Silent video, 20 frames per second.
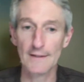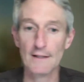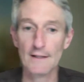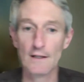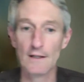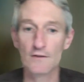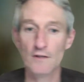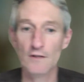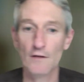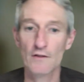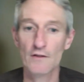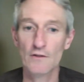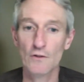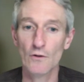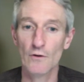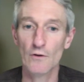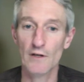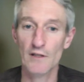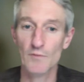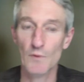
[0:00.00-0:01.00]
So the
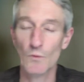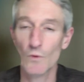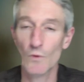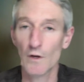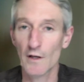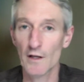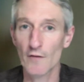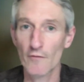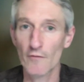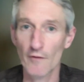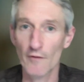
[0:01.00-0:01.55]
scoring has been working for